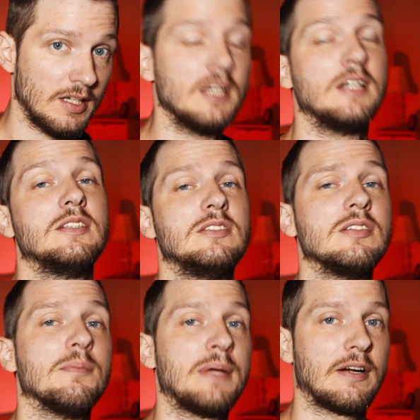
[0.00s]
to
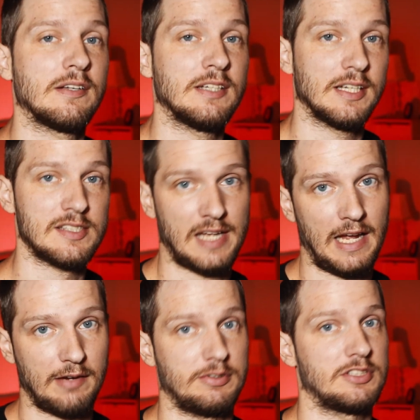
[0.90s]
comparing against
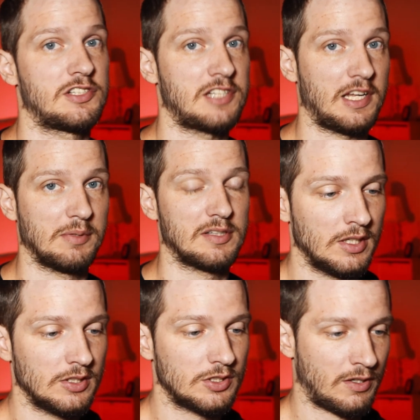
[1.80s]
average segments.
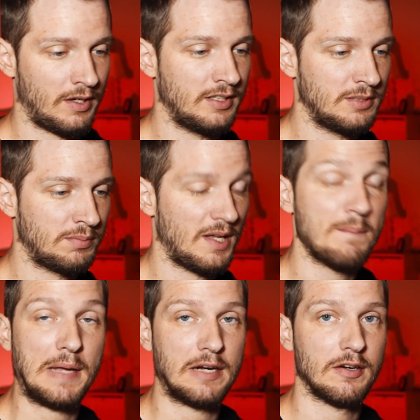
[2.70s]
Trying to play
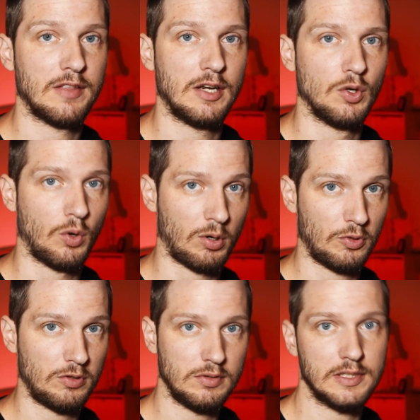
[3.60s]
better than
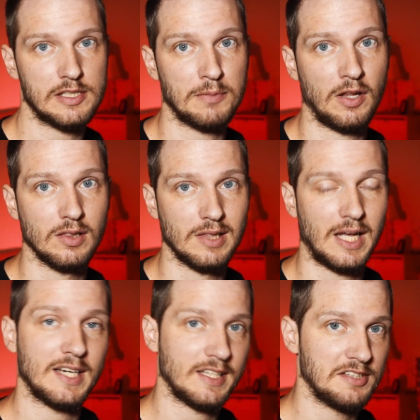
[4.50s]
normal is a lot
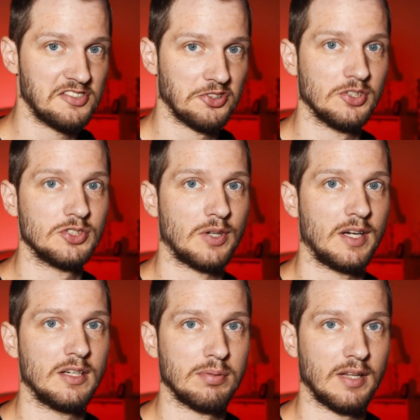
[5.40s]
easier than trying to
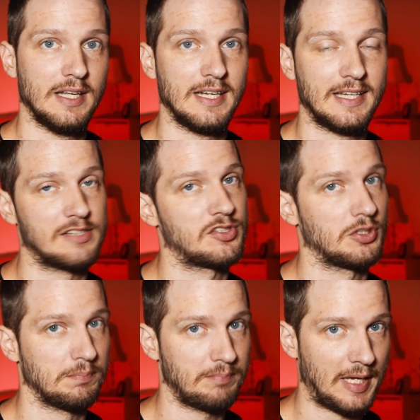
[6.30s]
play against your
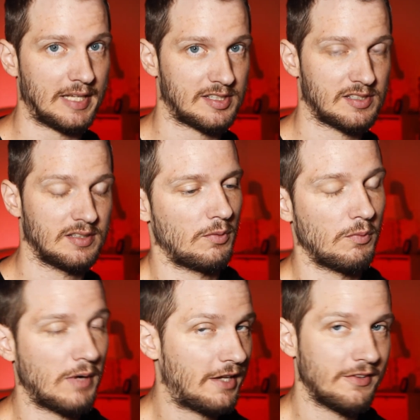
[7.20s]
best.
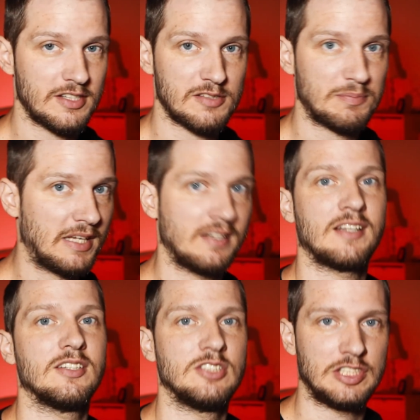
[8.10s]
While this might not
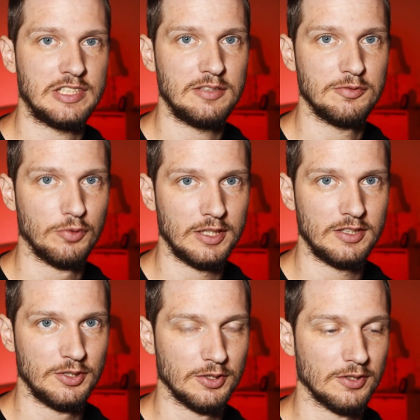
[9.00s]
achieve what
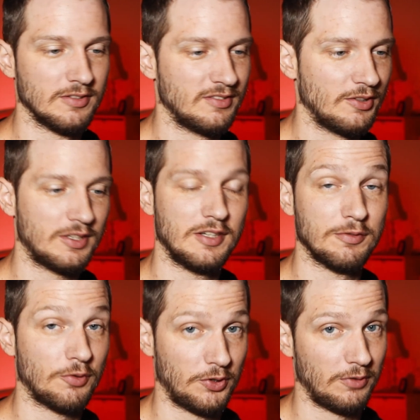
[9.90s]
you're looking for
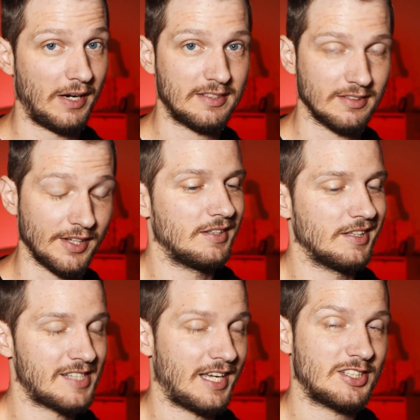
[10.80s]
directly, it's
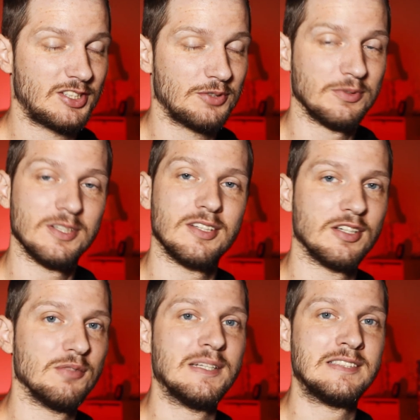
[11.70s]
actually a really good
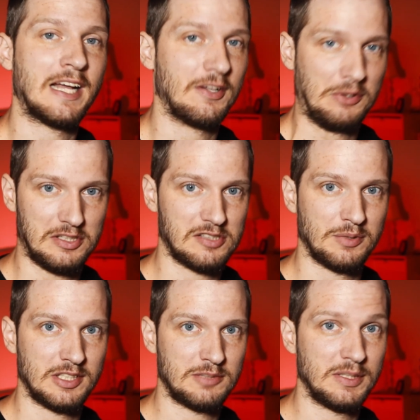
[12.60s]
mentality
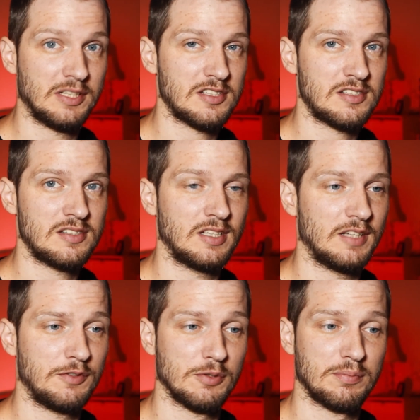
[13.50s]
switch, because if
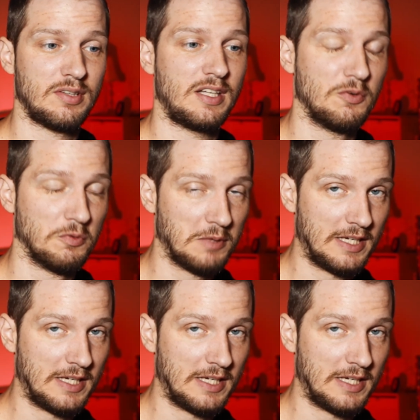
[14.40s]
you're playing well,